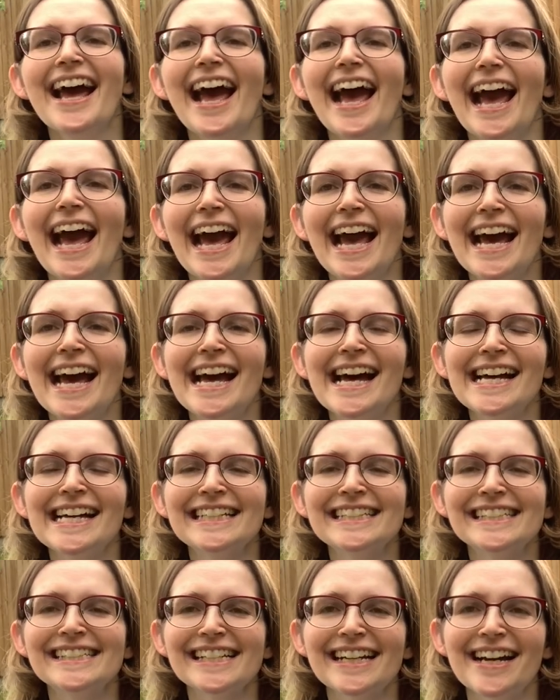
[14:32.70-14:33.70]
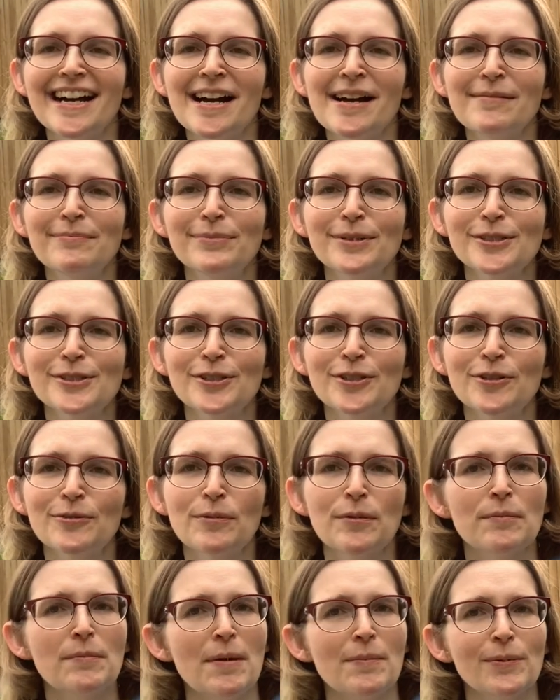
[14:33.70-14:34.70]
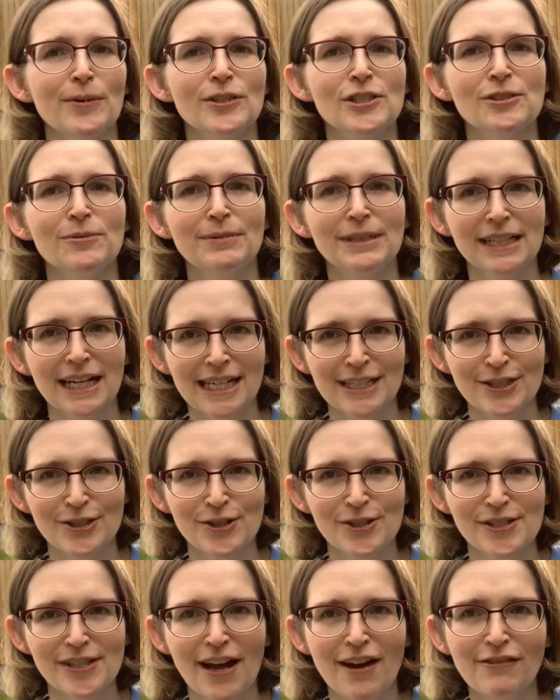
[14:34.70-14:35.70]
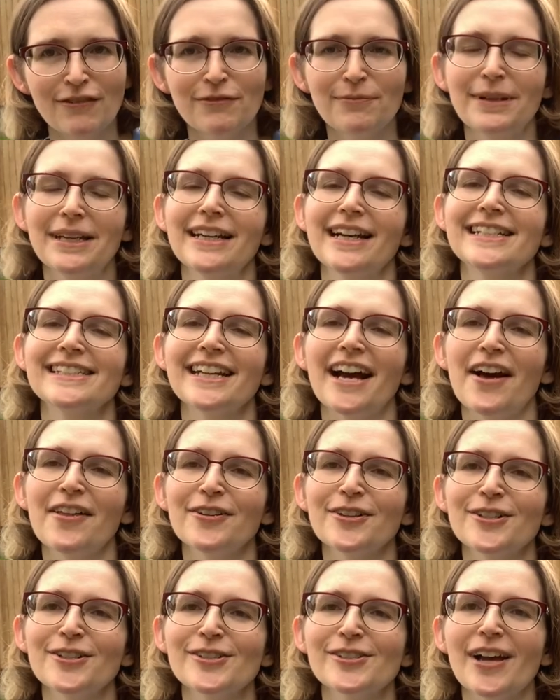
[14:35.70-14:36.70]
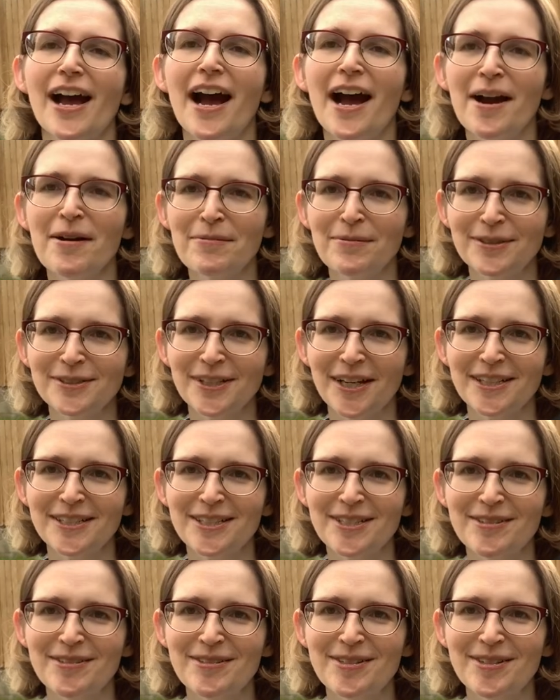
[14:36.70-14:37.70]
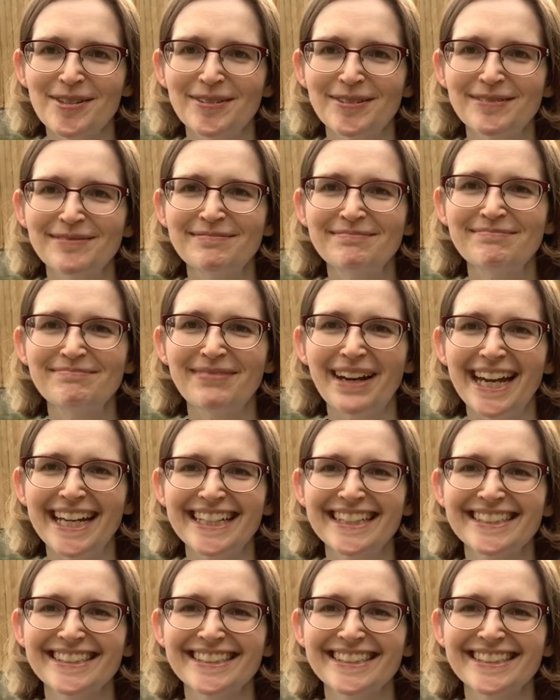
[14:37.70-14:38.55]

and BookTube, remember to be kind to yourself, be kind to others. I will talk to you soon. Bye.